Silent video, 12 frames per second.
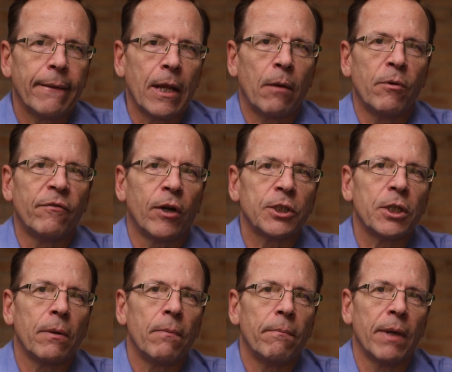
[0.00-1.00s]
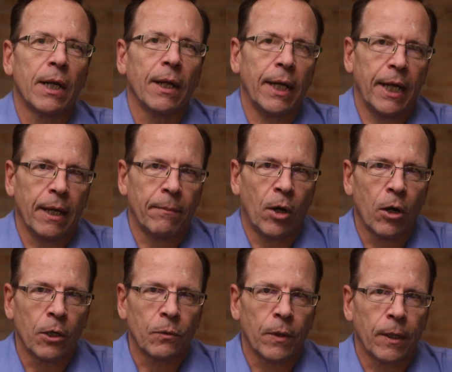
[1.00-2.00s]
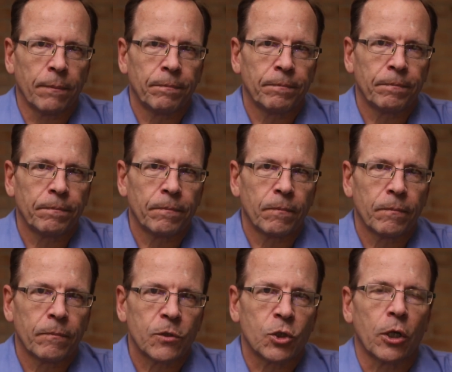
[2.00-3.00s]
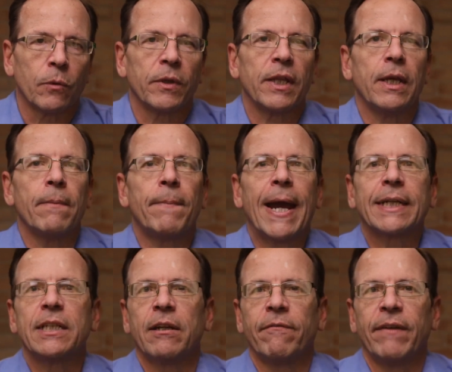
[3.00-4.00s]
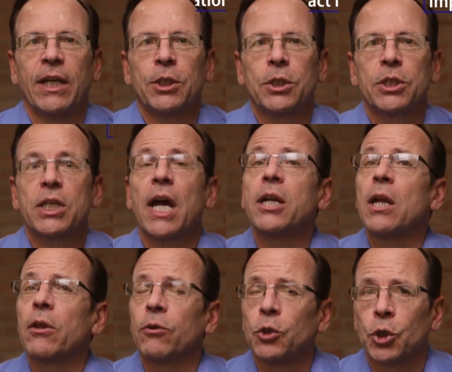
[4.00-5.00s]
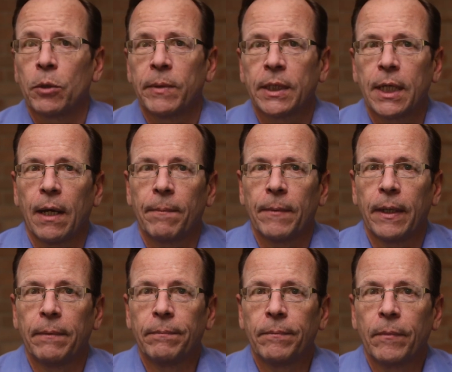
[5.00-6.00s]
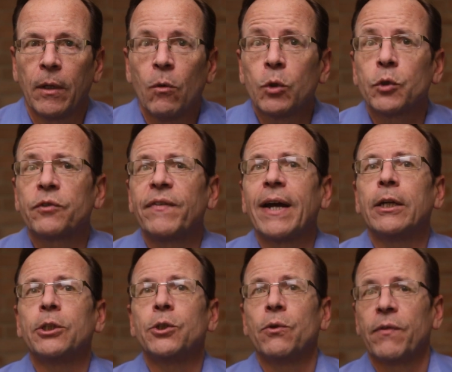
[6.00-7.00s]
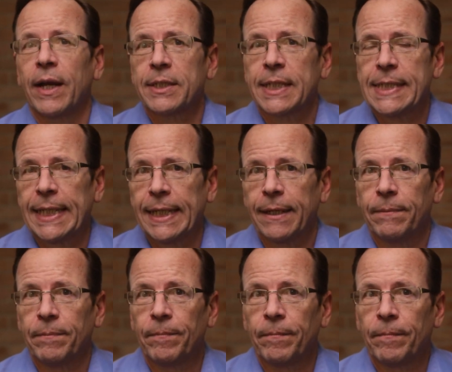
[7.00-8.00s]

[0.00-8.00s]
Now move on to Metal AM Hardware, starting with Impact Innovations, another German company, which was founded in 2010.